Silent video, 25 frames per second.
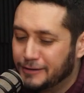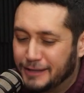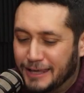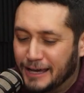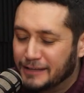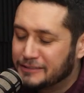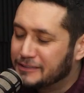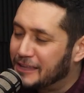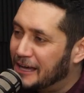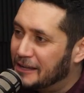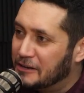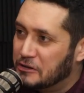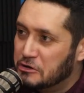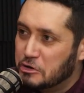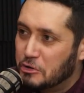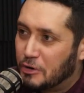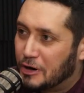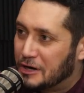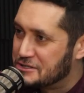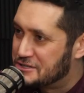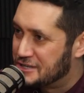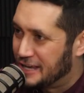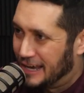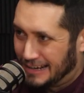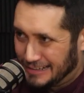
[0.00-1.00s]
get that
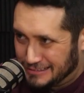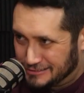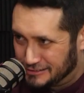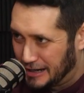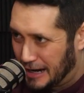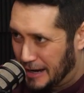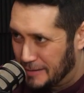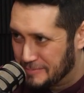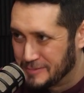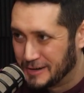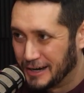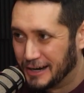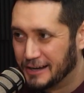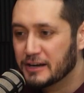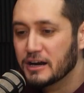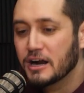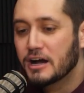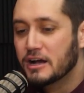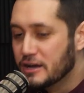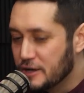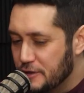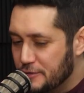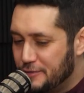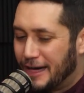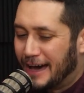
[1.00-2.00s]
nuance out of Top Gun.
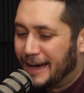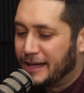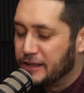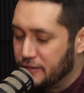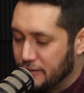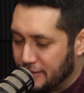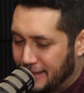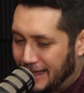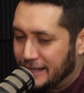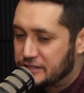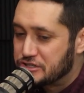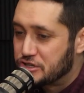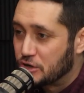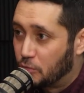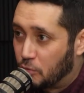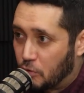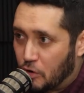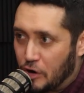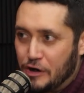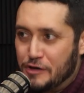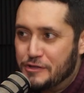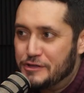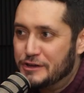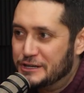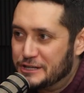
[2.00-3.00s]
That's a
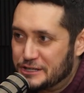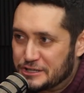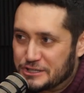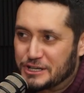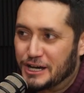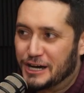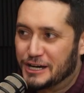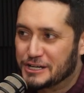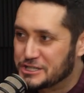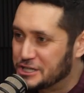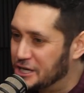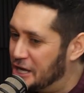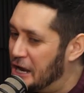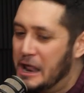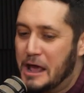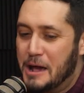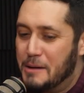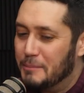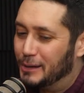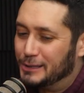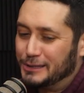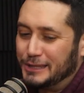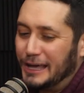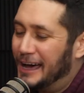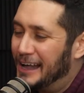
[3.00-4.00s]
worthy discussion,
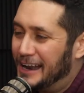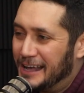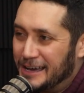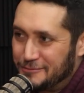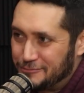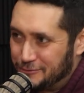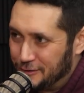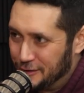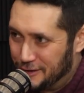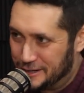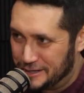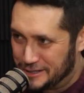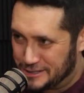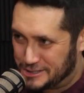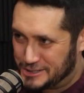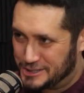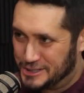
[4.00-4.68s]
but that ain't for this